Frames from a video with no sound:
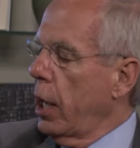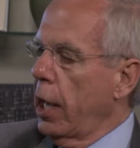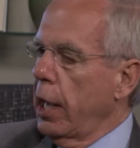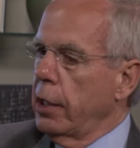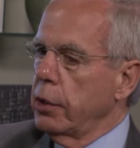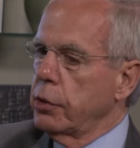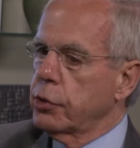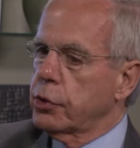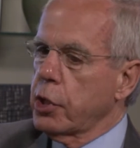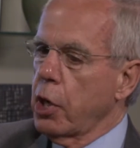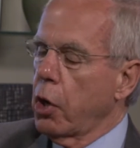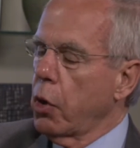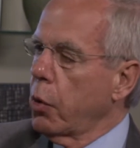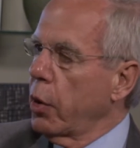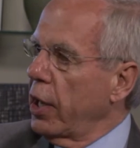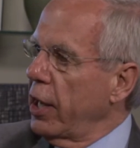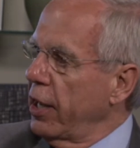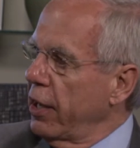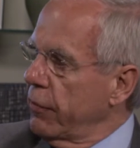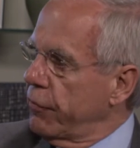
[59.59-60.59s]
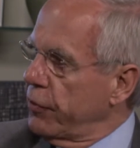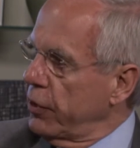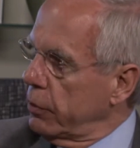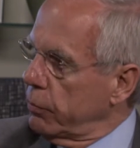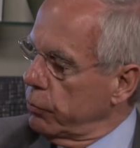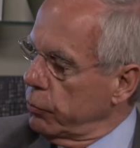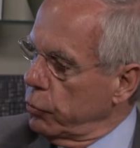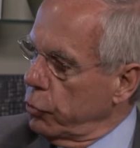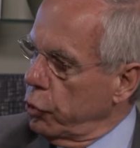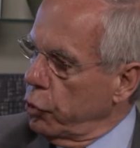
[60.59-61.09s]
And so if
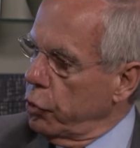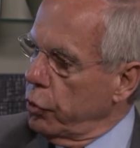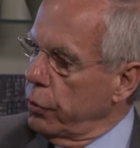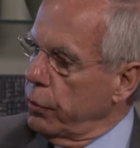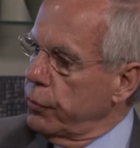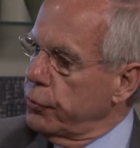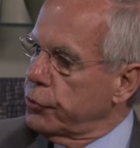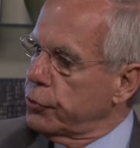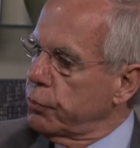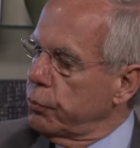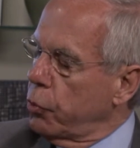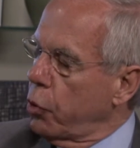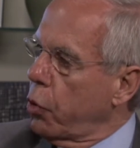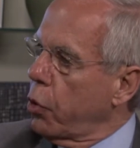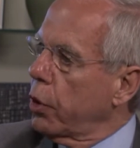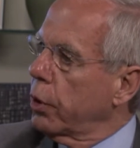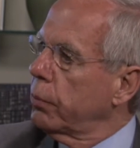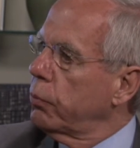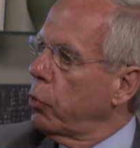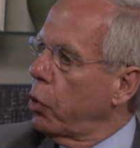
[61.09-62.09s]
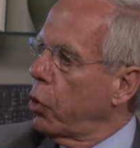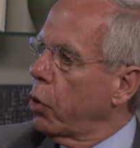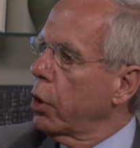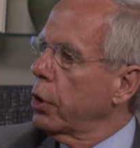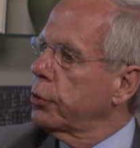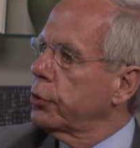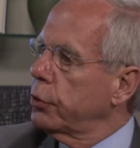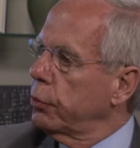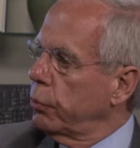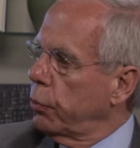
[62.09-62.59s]
it moves more and
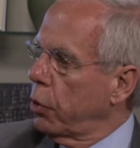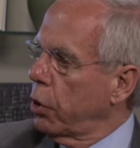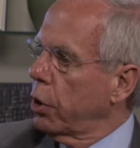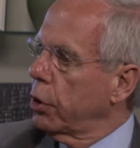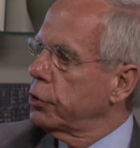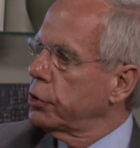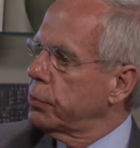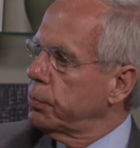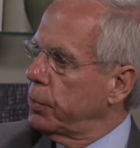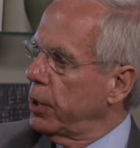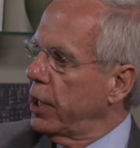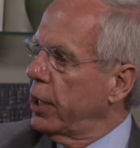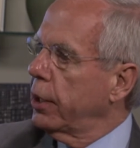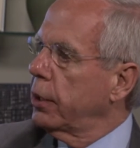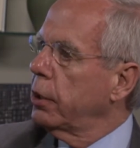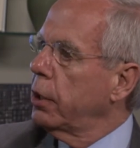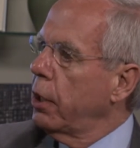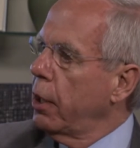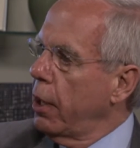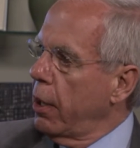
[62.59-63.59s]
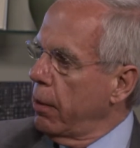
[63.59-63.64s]
more towards being